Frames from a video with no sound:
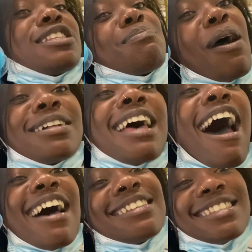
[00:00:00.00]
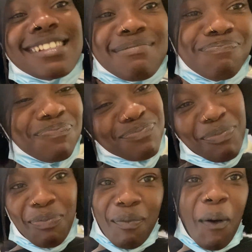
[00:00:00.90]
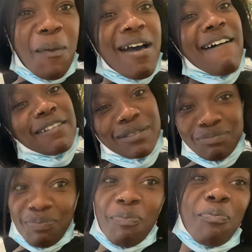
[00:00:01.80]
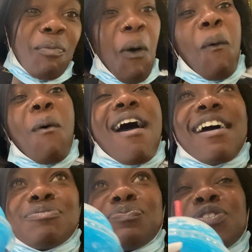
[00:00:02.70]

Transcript: Spoiled hands. Well, wow.